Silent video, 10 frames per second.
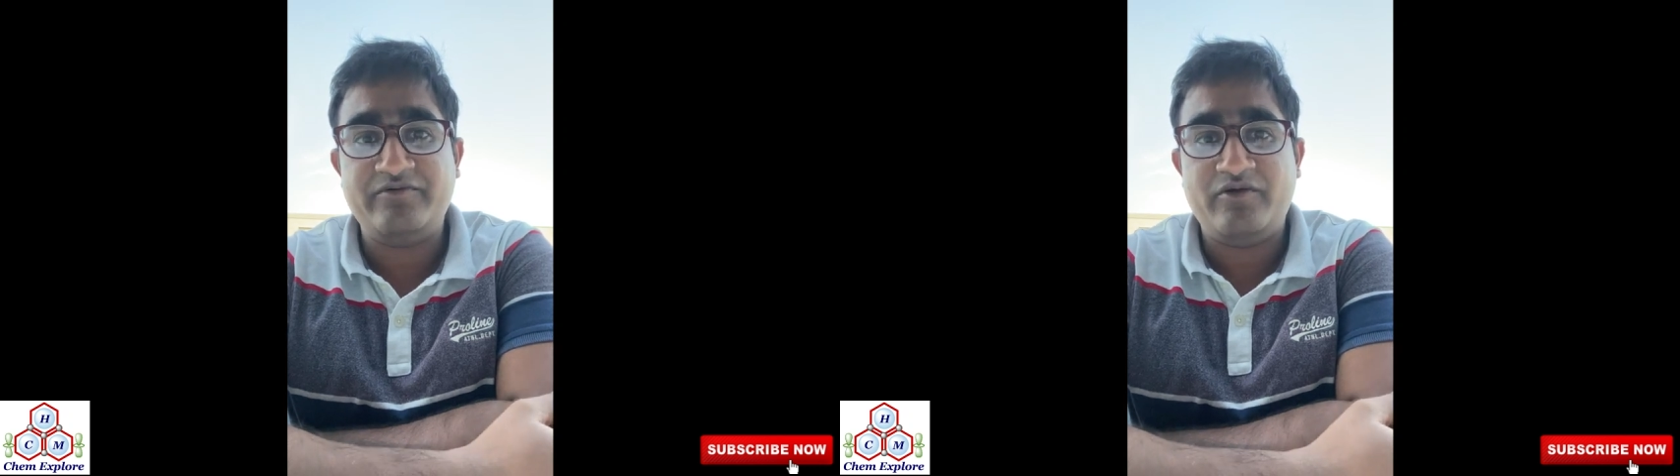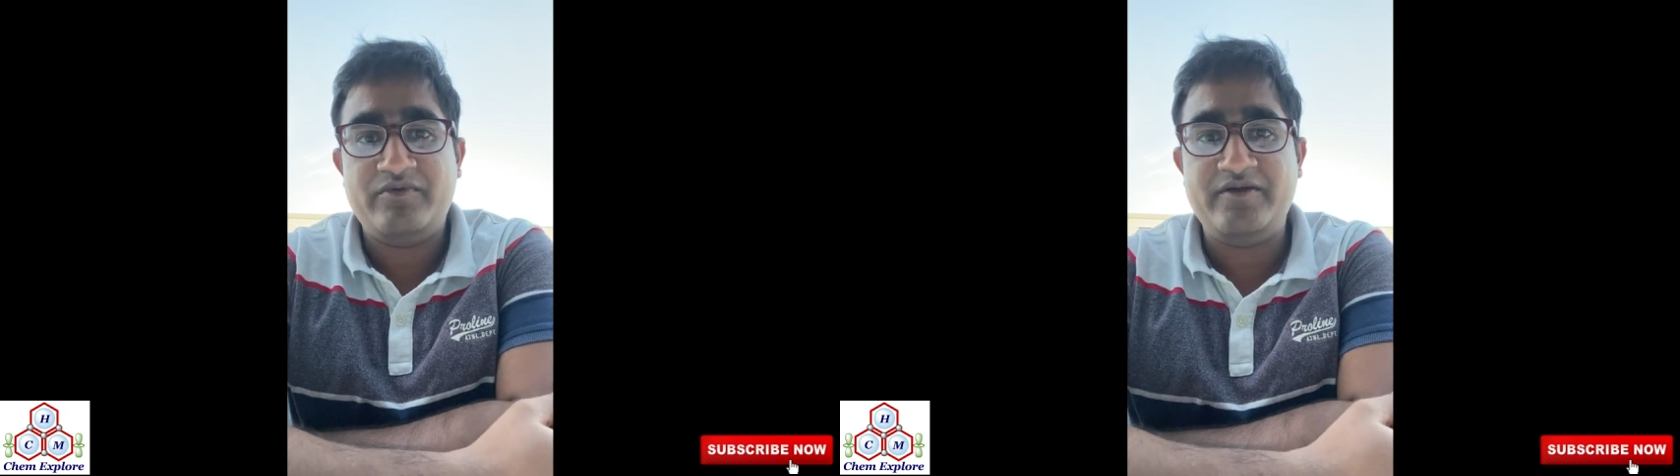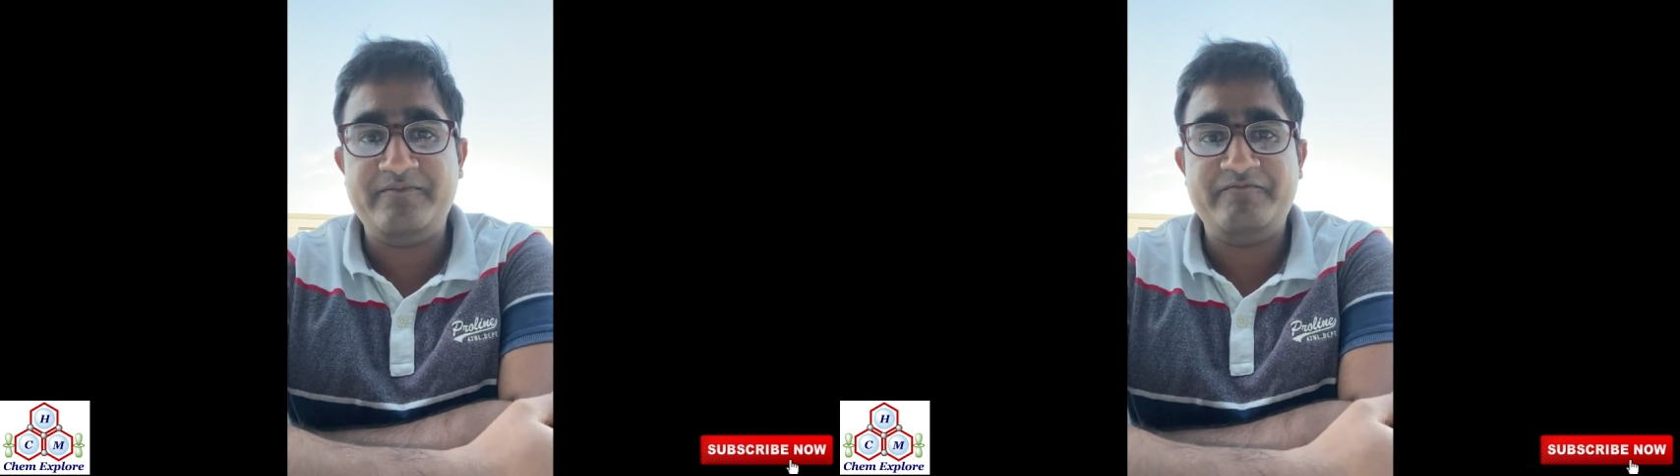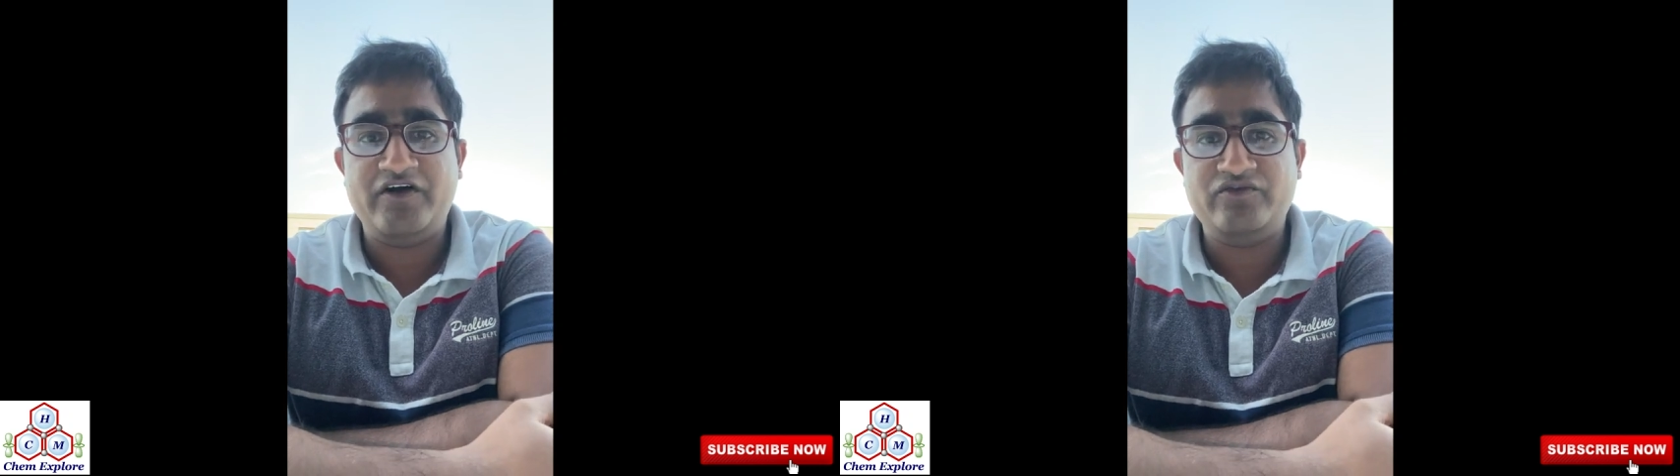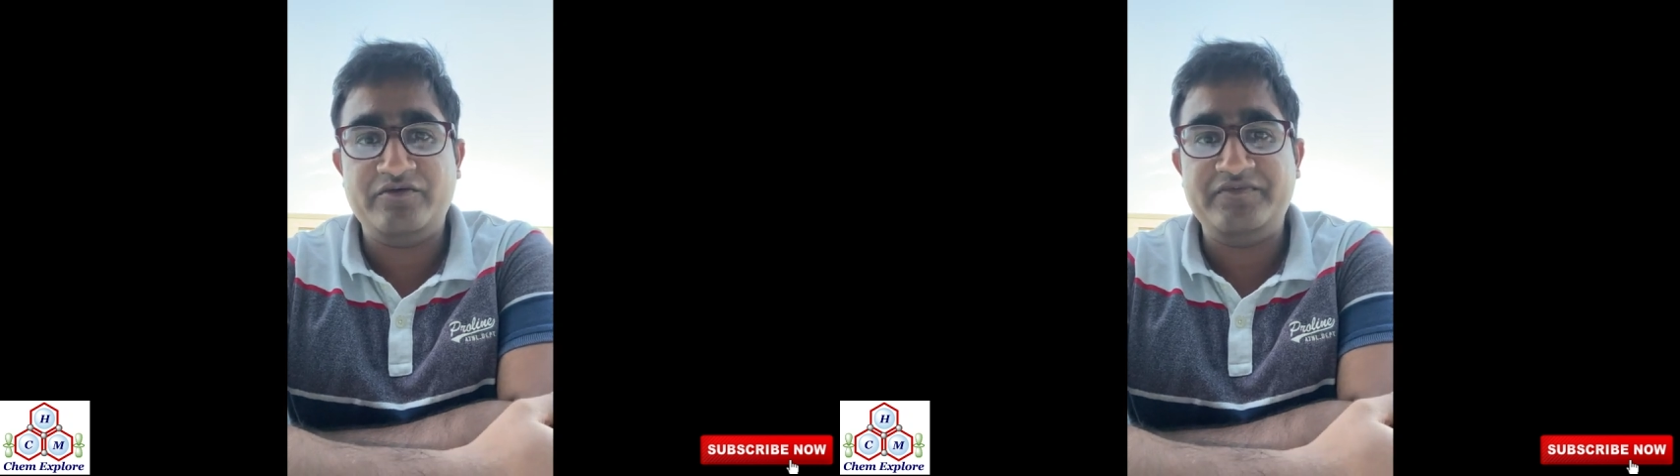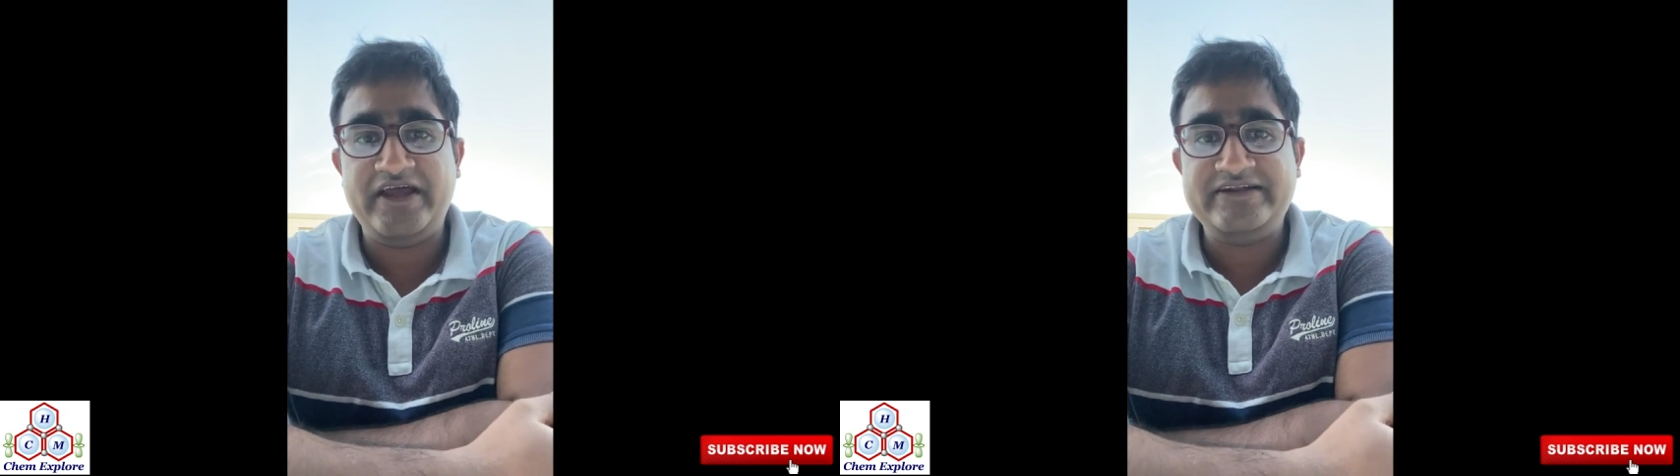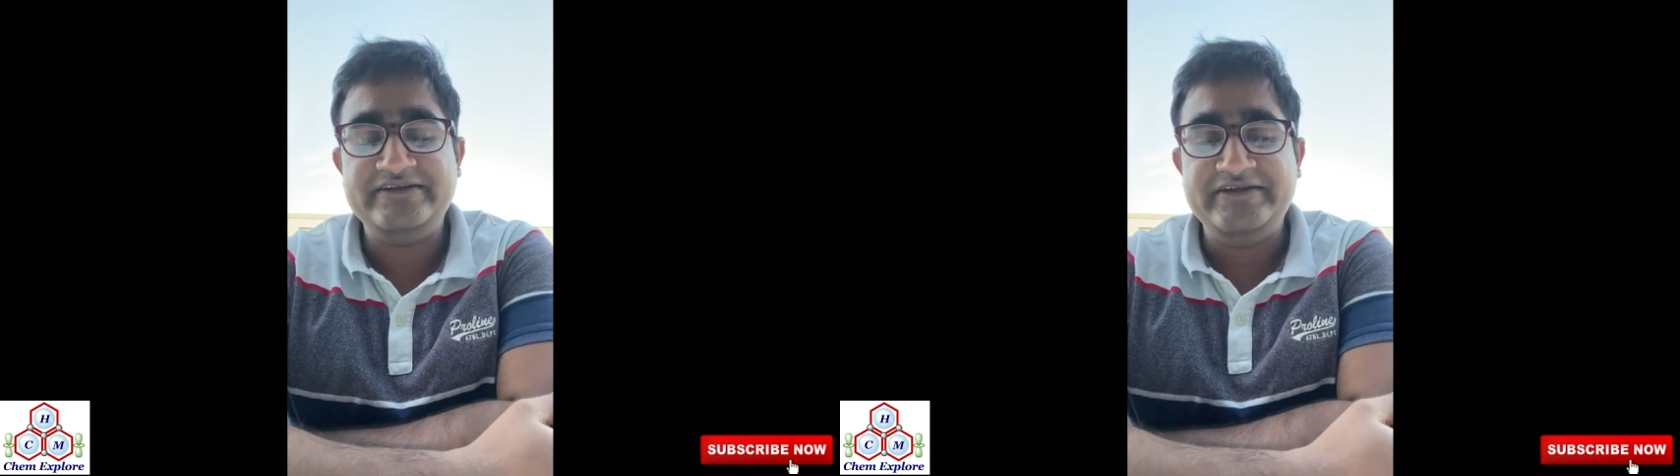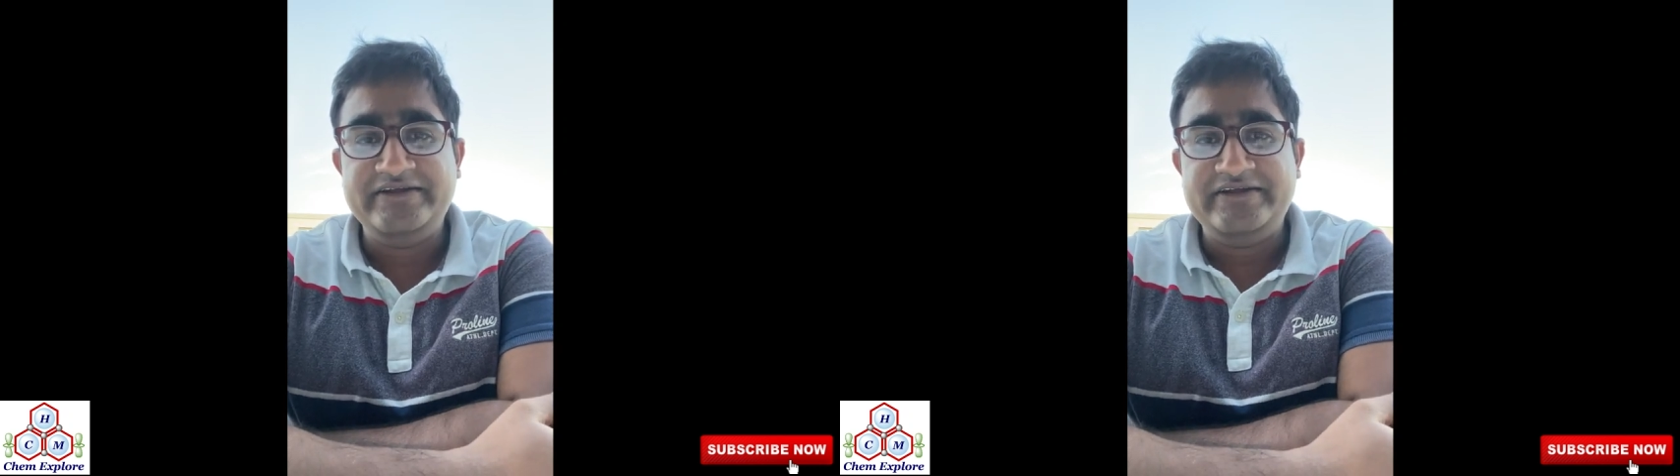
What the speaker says: problem out of that,